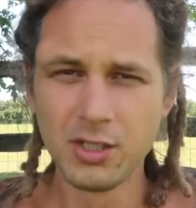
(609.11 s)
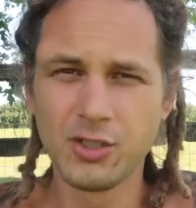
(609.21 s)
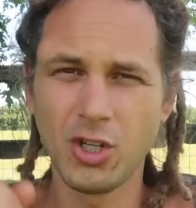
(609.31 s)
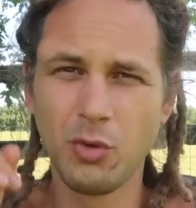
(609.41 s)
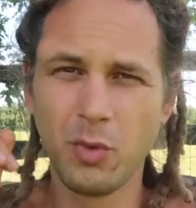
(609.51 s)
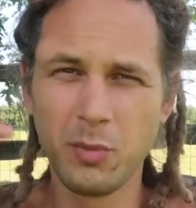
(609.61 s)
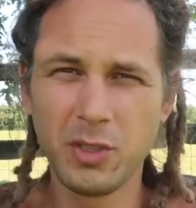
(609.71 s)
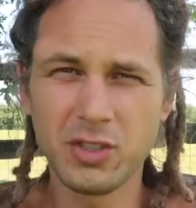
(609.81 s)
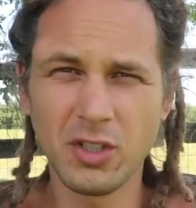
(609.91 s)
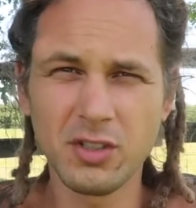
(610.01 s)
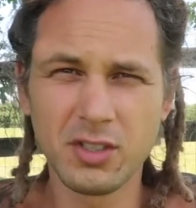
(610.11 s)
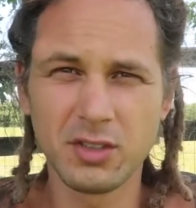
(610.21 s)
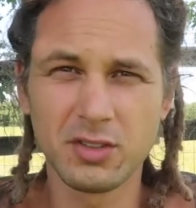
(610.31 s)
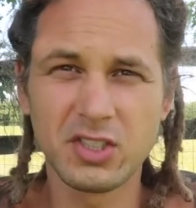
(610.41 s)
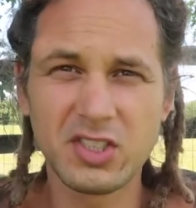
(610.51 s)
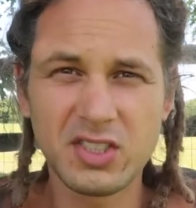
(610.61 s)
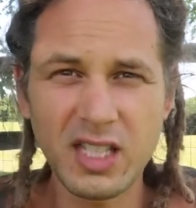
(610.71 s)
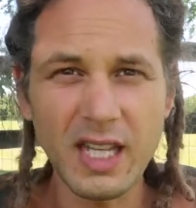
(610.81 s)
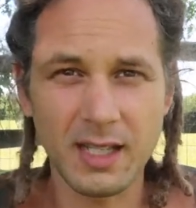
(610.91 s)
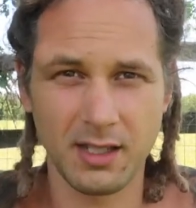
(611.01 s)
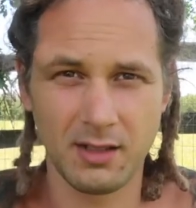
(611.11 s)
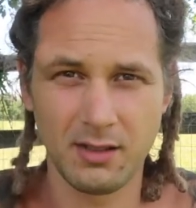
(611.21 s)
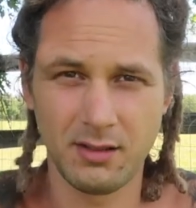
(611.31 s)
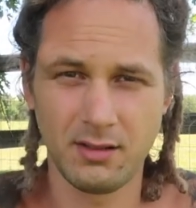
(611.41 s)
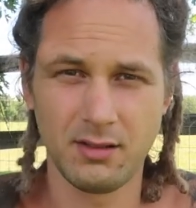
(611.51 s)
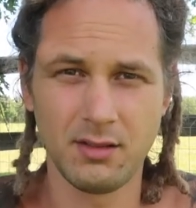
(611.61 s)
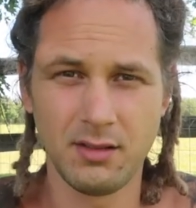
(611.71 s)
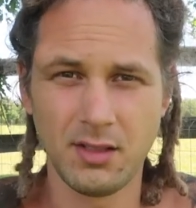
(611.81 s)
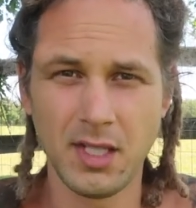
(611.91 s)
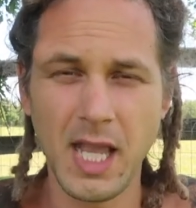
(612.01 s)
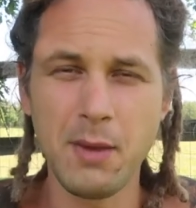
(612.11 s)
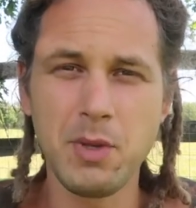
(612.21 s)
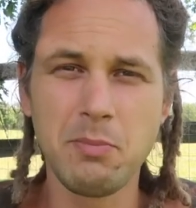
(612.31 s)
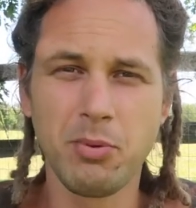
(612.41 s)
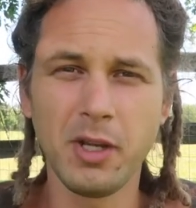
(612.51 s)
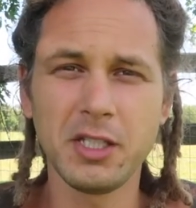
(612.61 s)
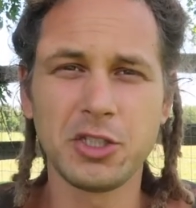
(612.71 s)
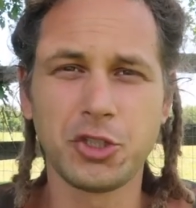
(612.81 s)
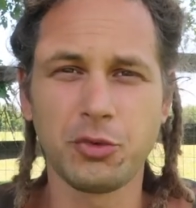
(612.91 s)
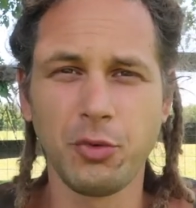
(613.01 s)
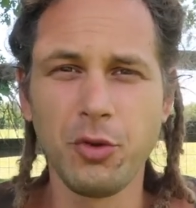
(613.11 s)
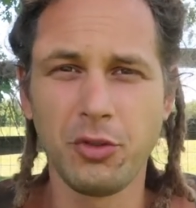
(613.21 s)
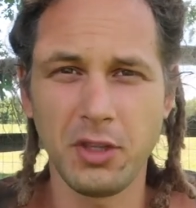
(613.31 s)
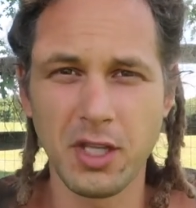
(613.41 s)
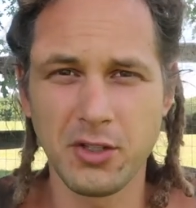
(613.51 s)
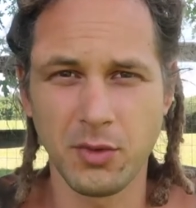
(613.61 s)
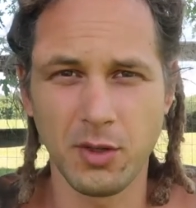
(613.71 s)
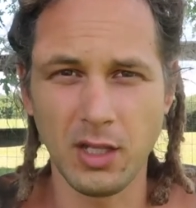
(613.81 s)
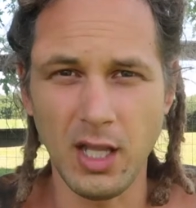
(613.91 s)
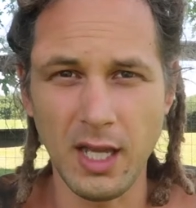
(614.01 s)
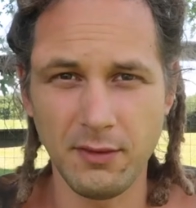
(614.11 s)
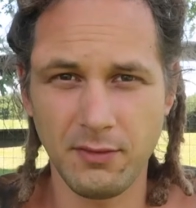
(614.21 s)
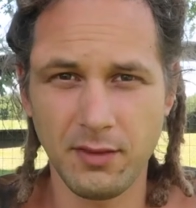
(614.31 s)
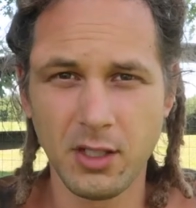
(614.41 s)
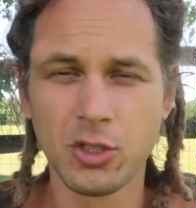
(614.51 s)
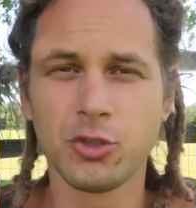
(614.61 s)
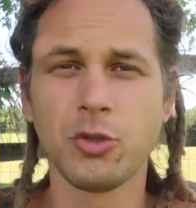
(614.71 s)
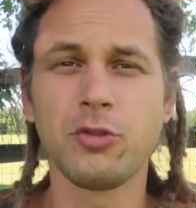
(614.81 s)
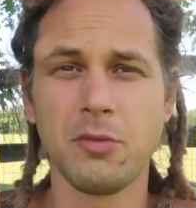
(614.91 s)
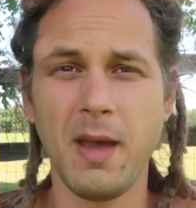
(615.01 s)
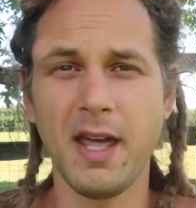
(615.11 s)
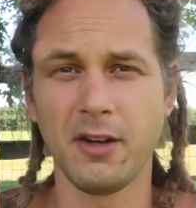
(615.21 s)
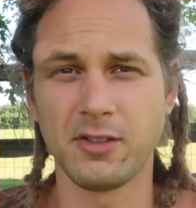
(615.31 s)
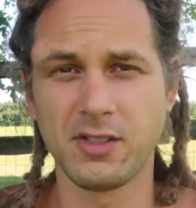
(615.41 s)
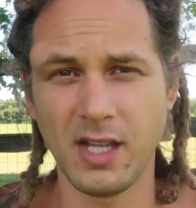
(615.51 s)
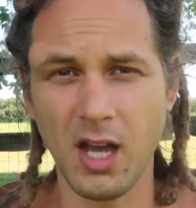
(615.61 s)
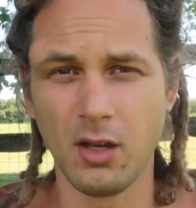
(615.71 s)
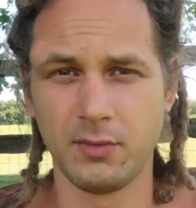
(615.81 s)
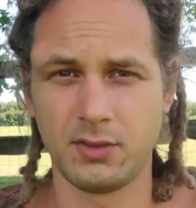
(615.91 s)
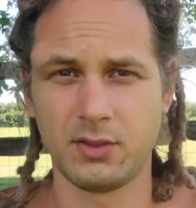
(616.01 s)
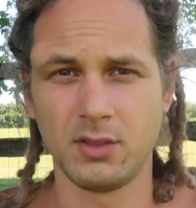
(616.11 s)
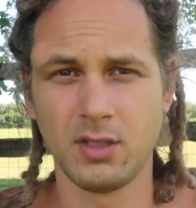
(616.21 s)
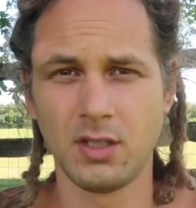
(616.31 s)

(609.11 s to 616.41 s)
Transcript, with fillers: So when we start to seek and we bring truth into our life, truth about ourselves,